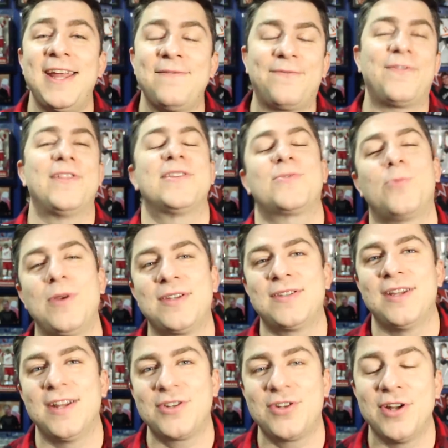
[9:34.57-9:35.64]
it for this
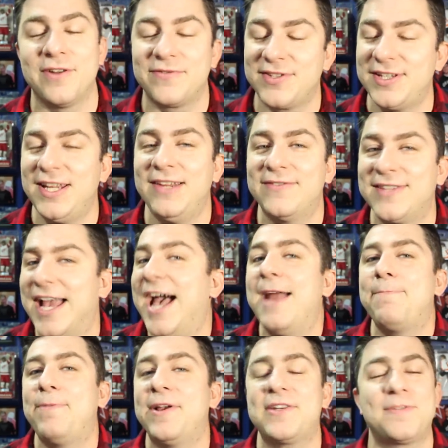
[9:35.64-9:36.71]
week's edition of Steve's
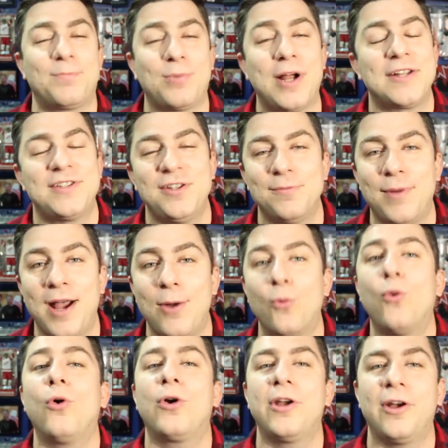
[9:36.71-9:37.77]
Hat Picks, brought to you by
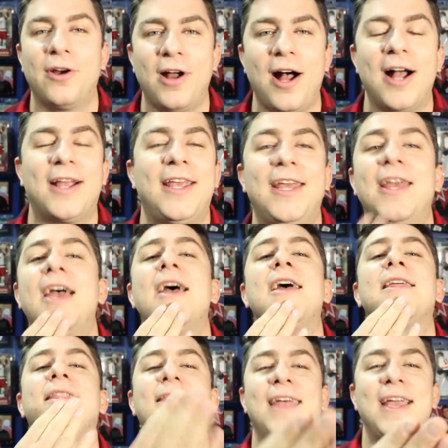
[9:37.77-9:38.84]
Warrior Hockey.
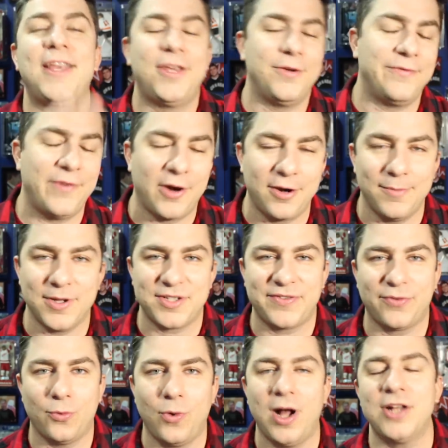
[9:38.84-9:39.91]
Thank you very much
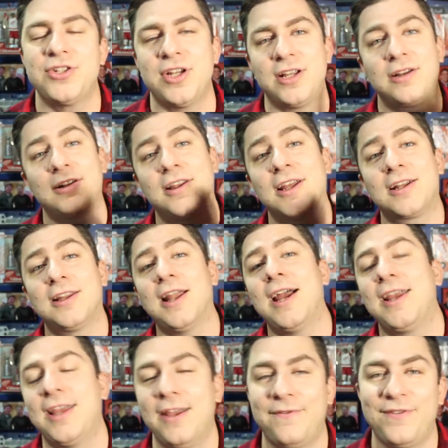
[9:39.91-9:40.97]
for watching. Click
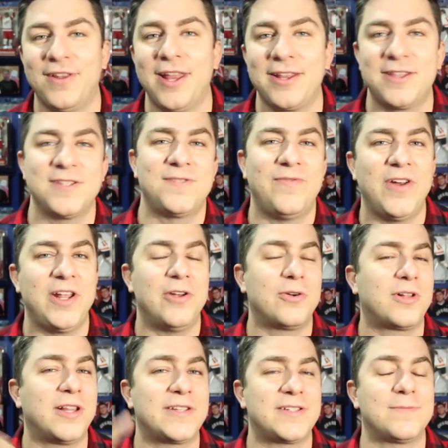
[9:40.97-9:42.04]
like if you like this video.
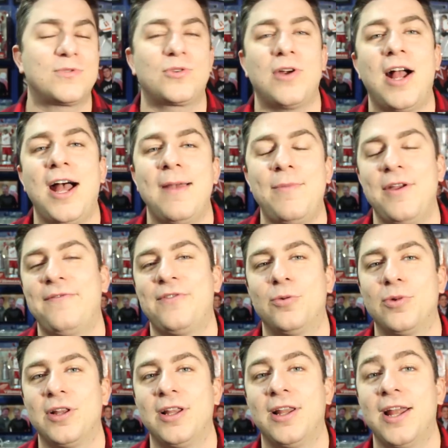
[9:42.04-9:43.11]
Click subscribe if you
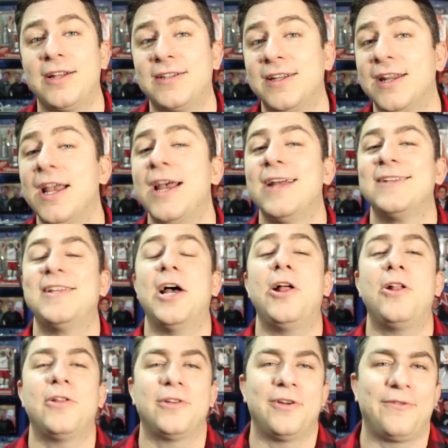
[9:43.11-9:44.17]
really liked it. Tell
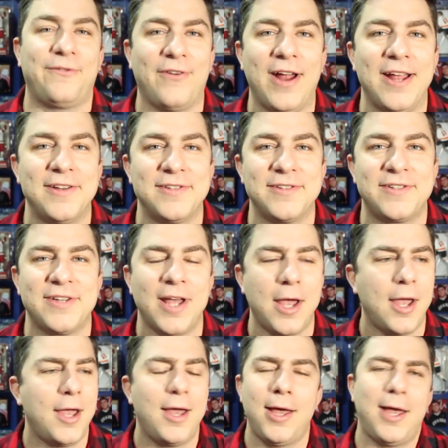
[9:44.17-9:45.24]
all your friends.
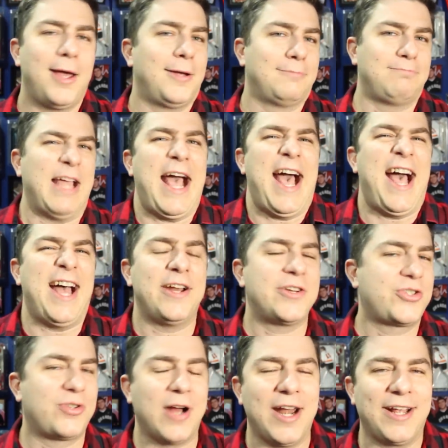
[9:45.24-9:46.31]

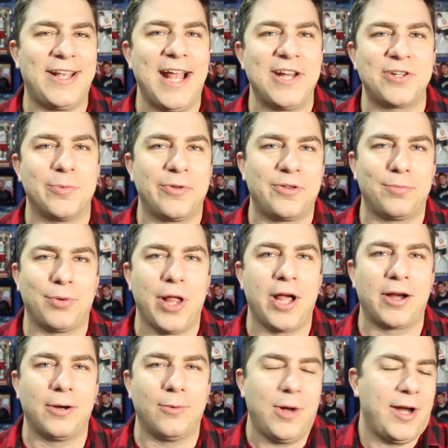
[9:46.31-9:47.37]
Just try to catch it with your
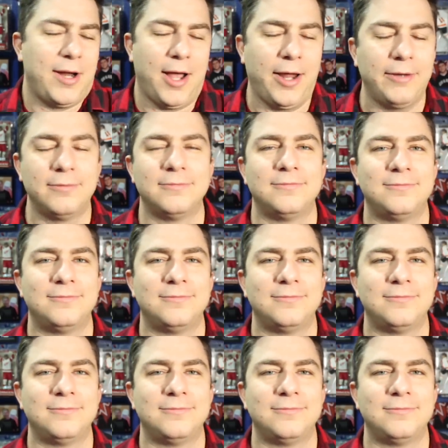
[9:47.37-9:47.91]
blocker. Why not?